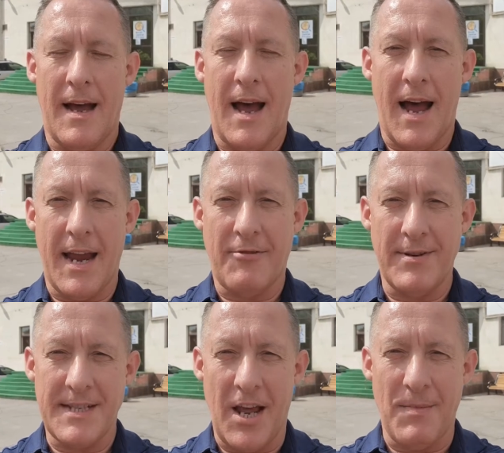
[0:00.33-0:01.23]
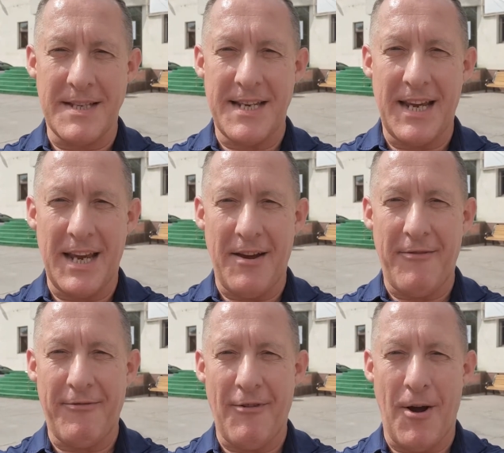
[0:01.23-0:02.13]
Hi, Chris Lomas
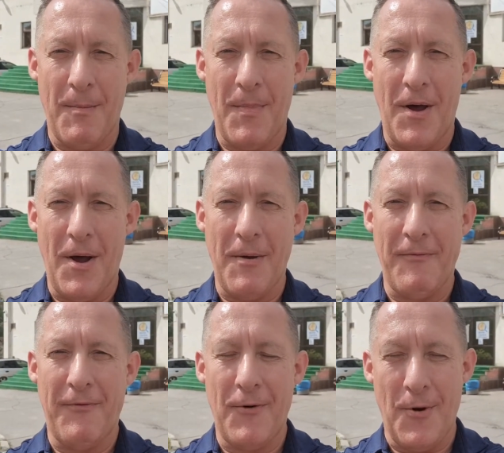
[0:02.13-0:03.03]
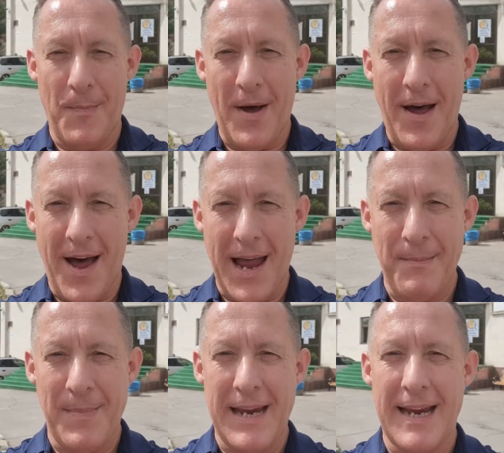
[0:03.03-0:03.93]
here from Hope For.
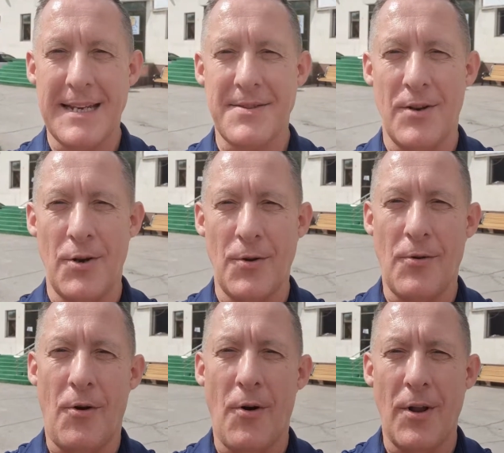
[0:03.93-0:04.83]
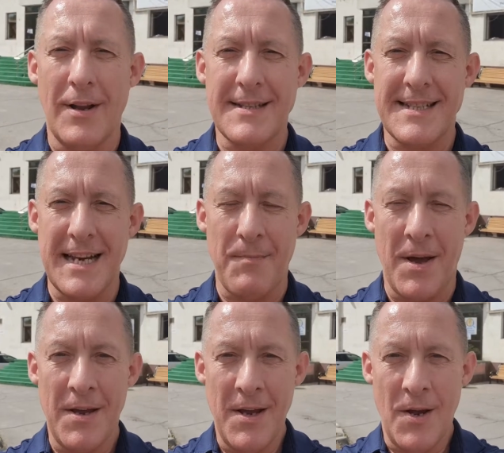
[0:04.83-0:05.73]
Behind me is the Luke Oil
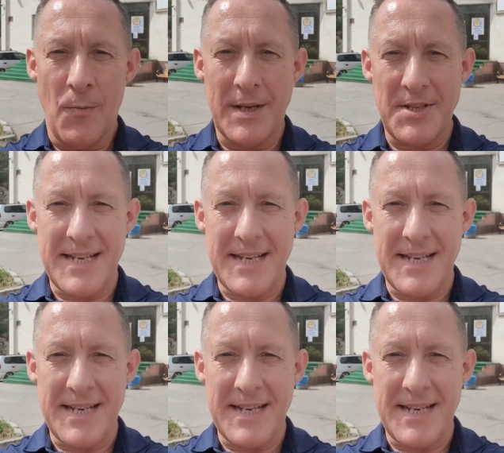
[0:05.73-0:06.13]
Cinema, which is